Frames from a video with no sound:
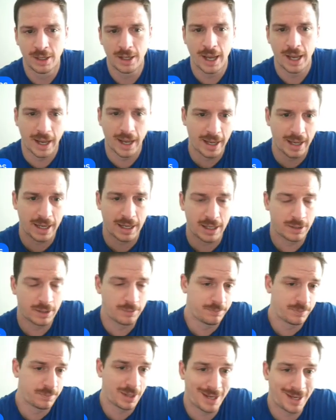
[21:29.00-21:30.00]
And
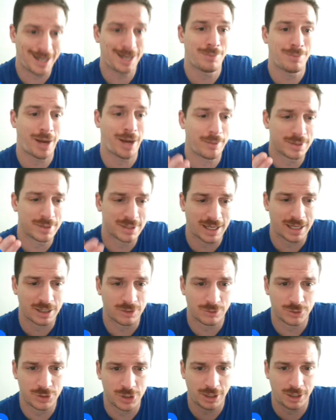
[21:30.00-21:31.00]
anybody besides
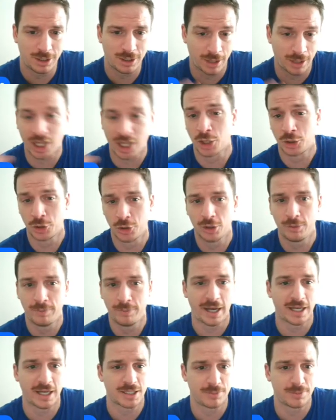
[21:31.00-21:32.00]
Virginia, like a good
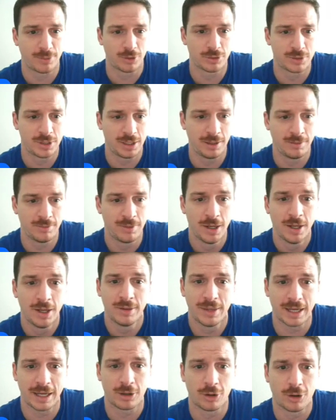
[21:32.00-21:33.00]
basketball team,
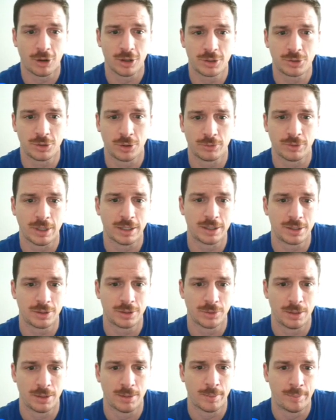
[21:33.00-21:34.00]
that guard's going right to the
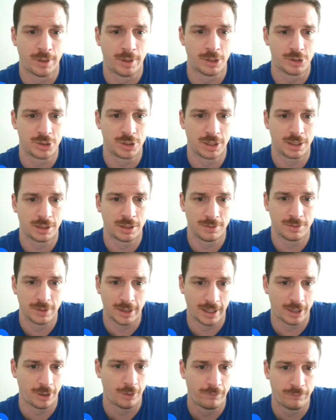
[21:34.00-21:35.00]
rim and punching it. I
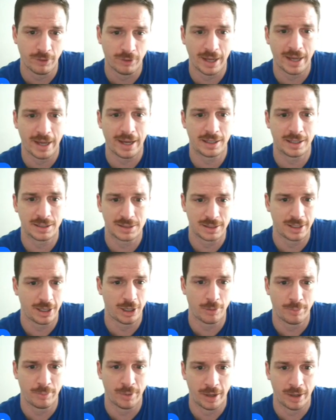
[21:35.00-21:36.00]
know Flagg is there,
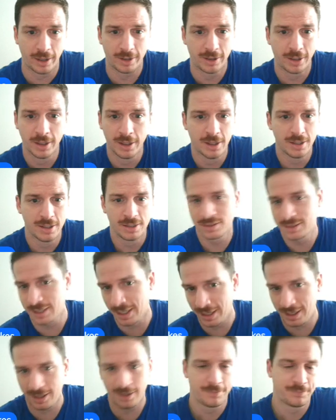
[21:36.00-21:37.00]
but
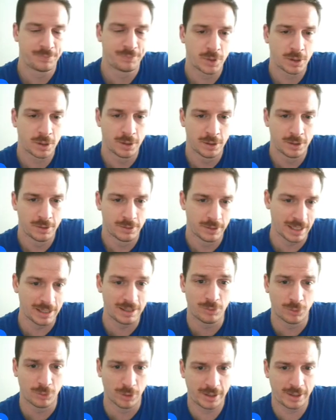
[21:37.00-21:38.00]
say they
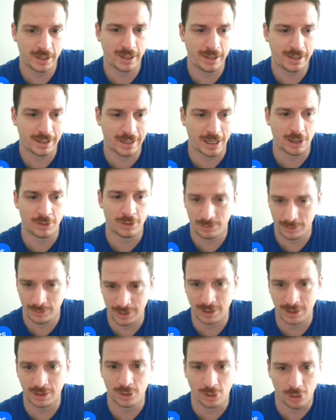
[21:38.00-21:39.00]
want to kick it out,
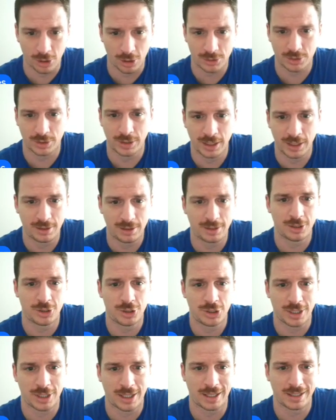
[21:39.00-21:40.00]
then the guard's going to hit this
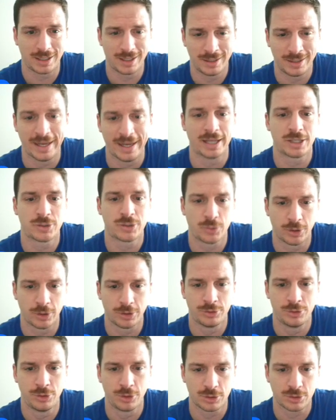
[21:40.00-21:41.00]
shot. And that's where
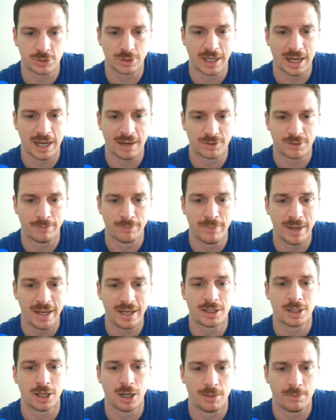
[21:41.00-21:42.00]
Duke's going to have to
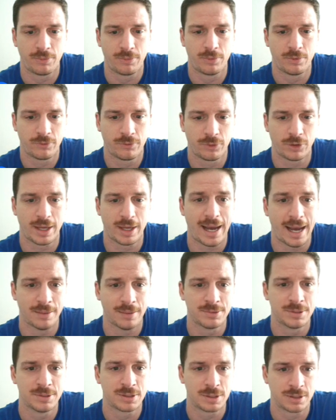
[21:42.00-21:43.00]
make up for the
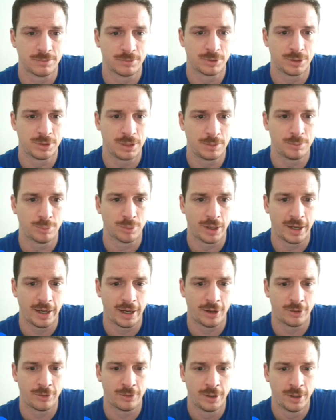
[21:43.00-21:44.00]
absence of Malik
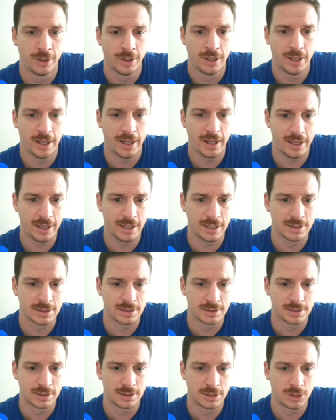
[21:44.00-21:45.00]
Brown, is in
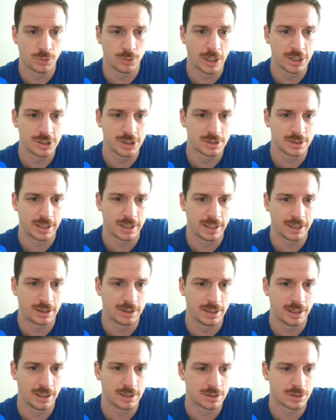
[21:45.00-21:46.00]
situations like
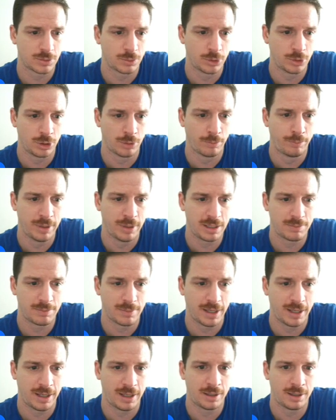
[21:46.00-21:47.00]
this when your big
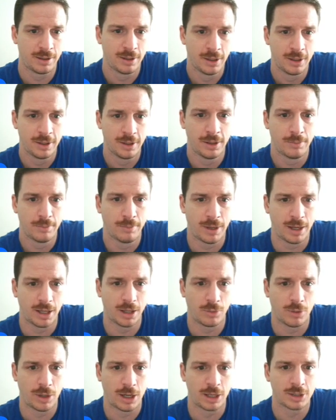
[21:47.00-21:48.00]
man
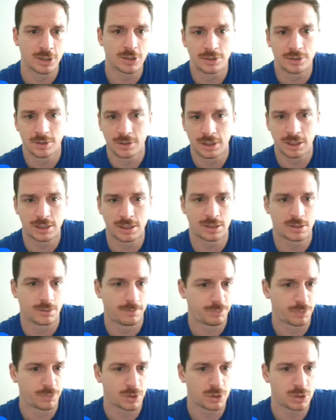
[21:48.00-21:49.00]
Malawach gets
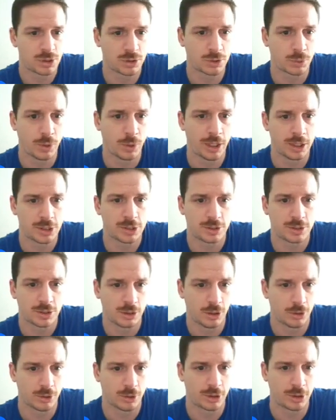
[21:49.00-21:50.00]
switched
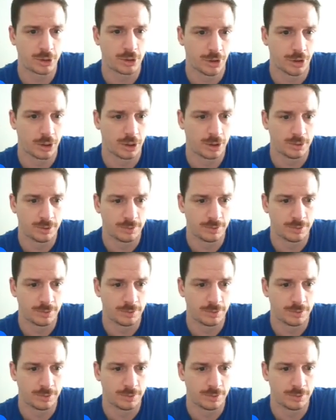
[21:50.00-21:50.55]
on a guard.